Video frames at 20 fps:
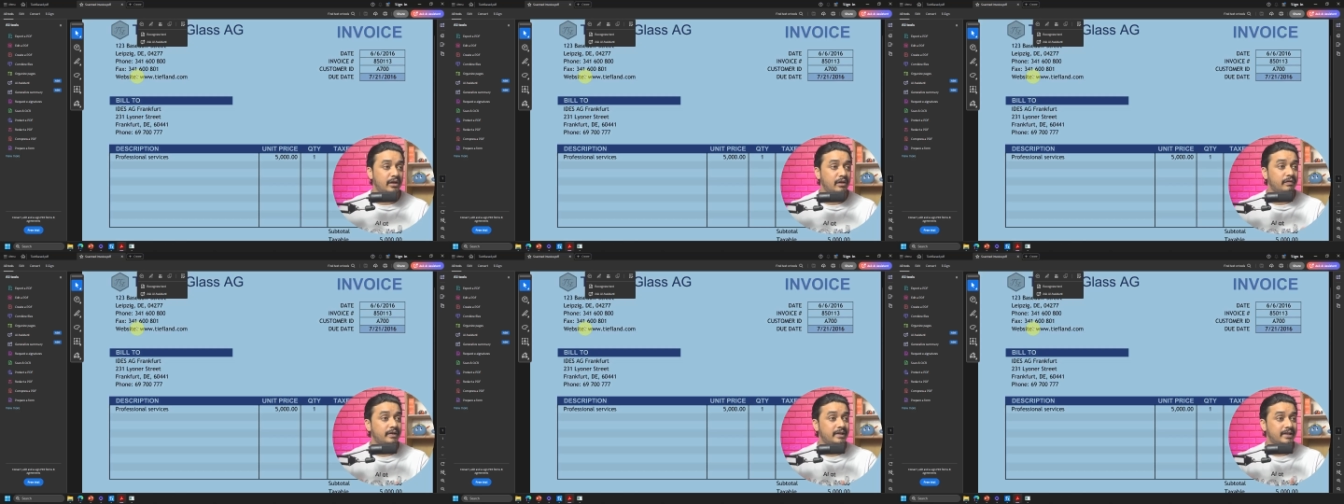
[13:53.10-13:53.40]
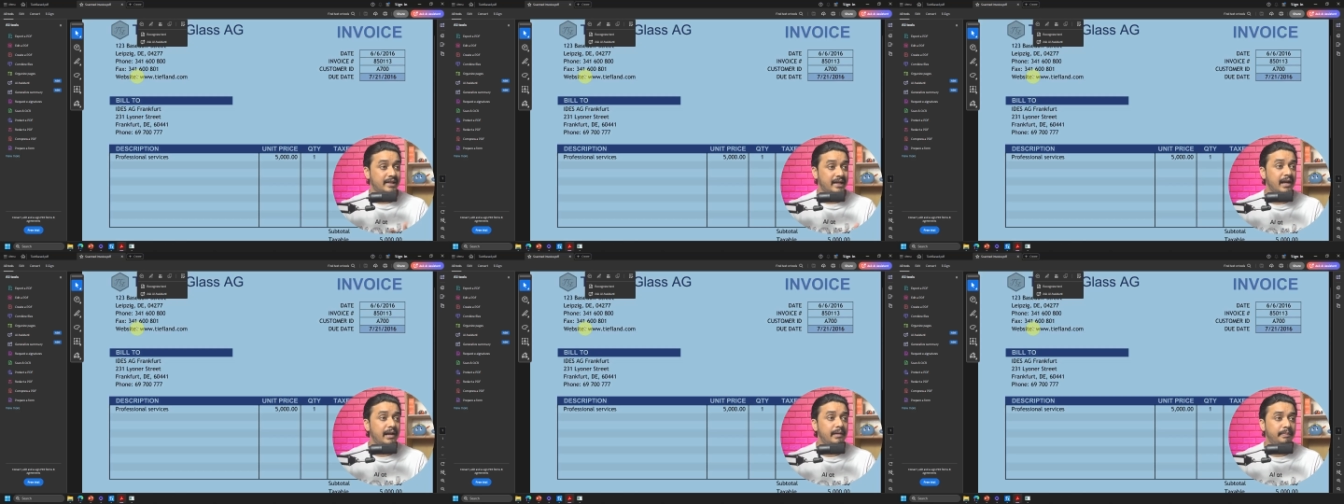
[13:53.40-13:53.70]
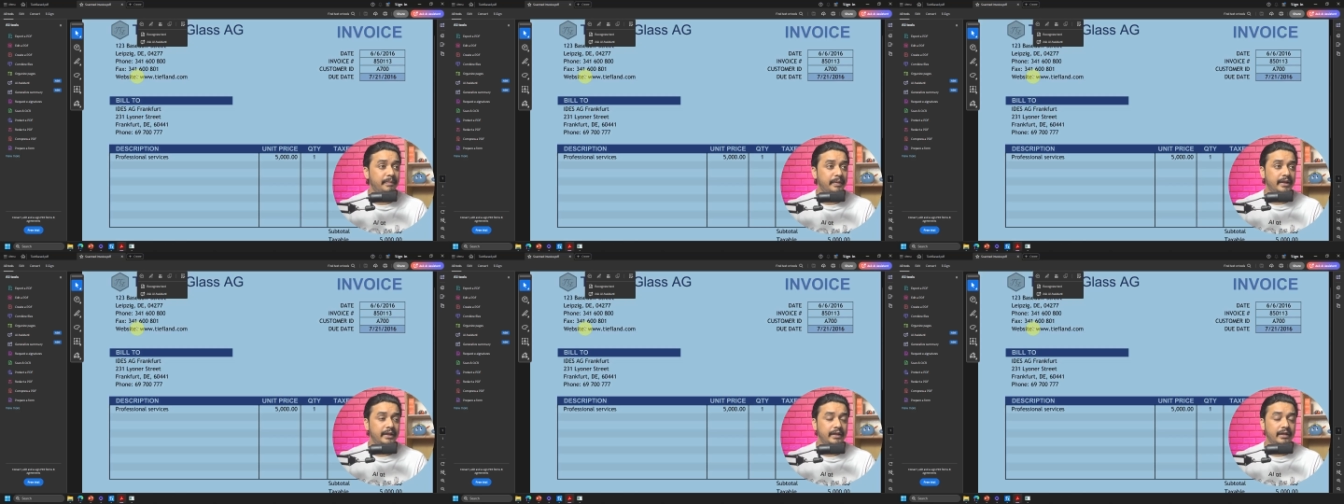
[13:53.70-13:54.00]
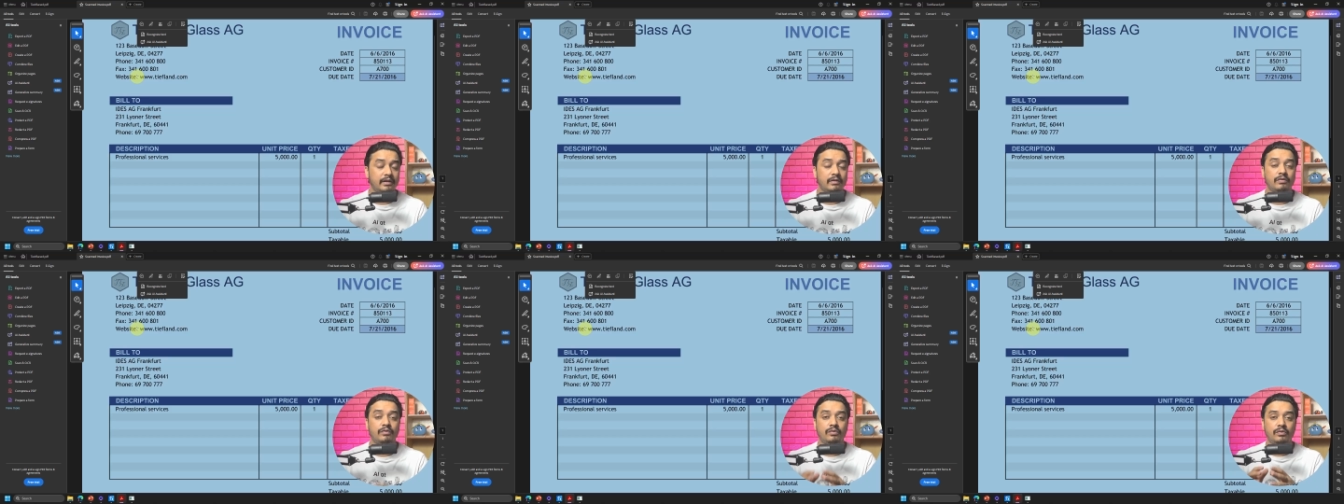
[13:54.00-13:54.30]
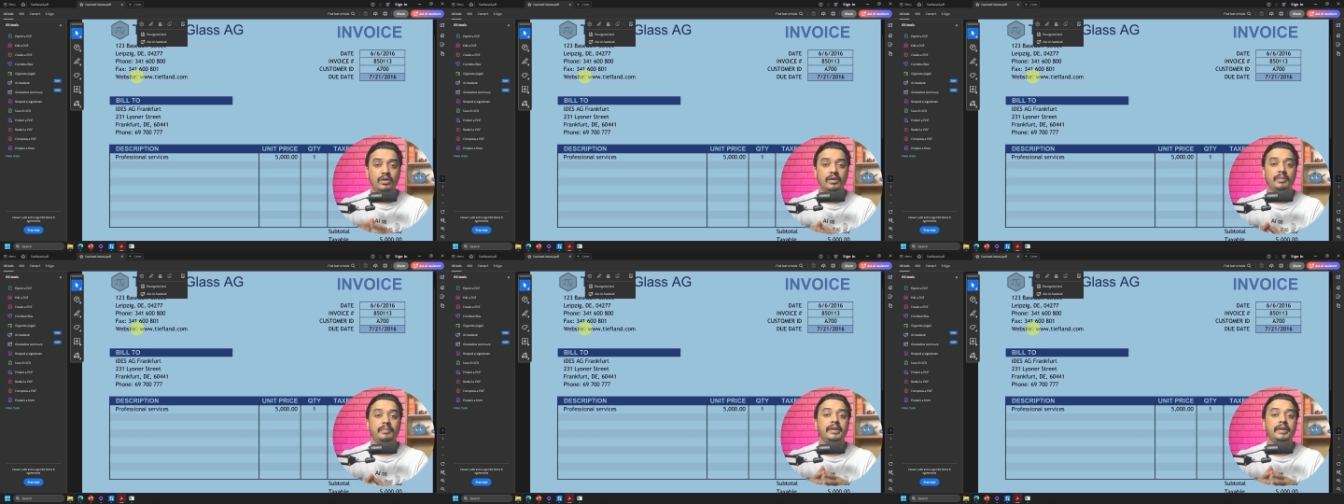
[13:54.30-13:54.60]
a scanned PDF,
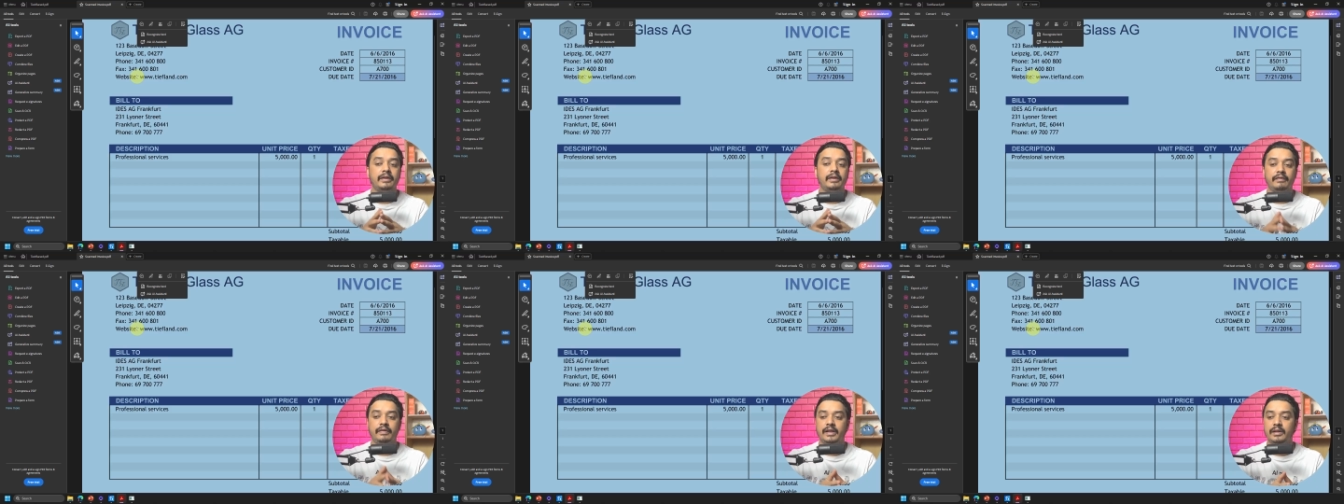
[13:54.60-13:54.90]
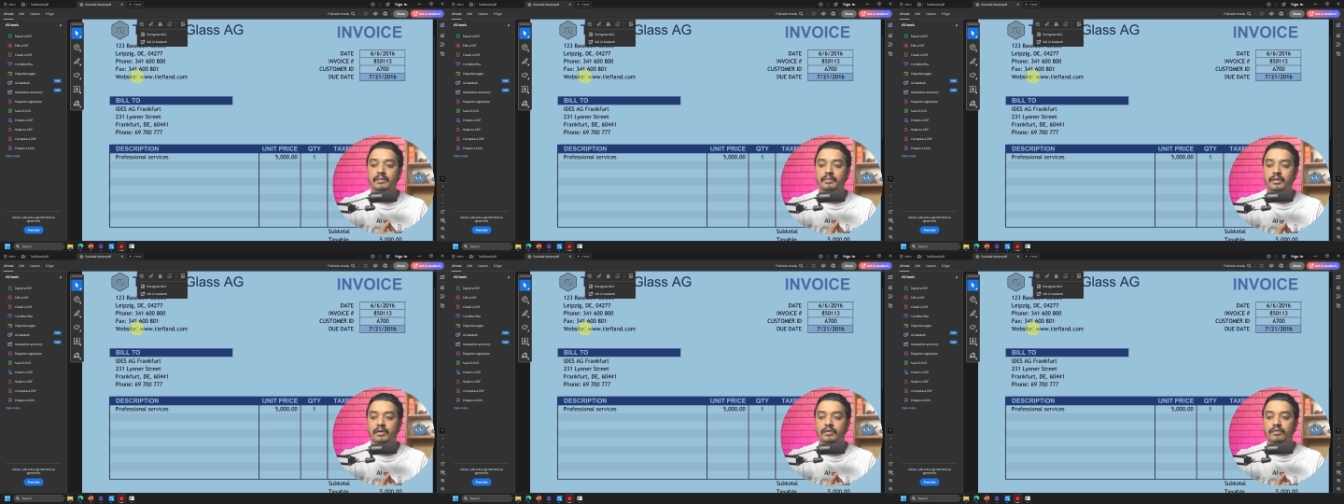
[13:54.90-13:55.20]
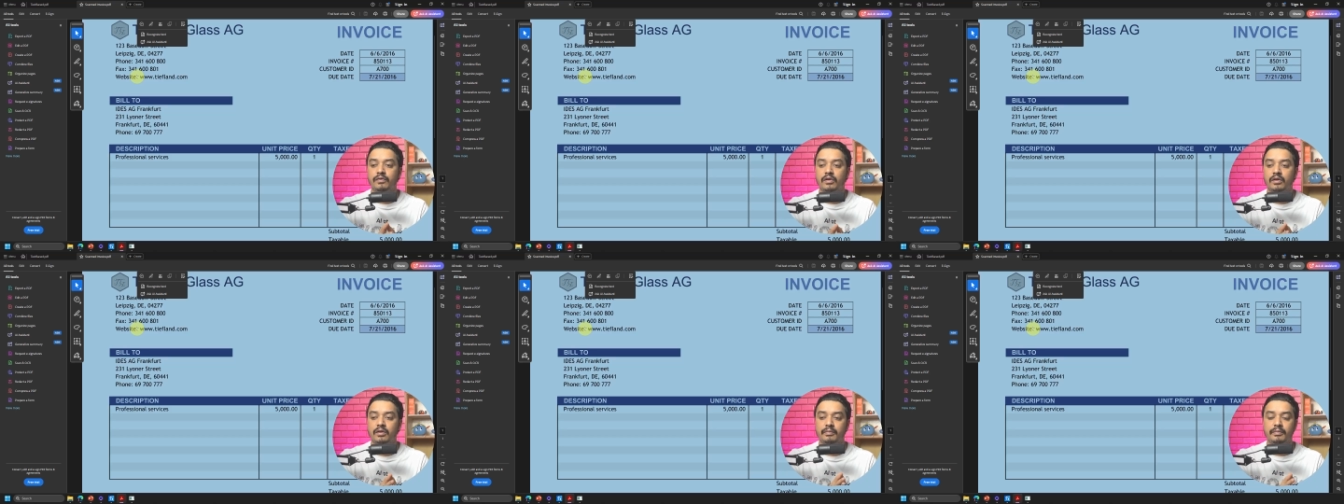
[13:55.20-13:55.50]
would be available for